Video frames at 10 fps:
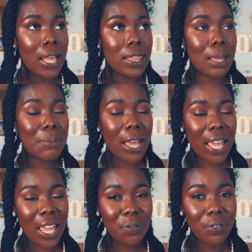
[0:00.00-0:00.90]
then my
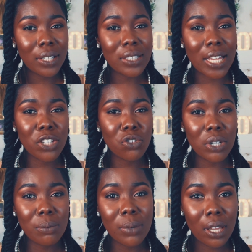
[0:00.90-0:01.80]
hair felt
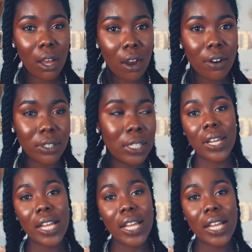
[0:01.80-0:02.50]
extremely hard.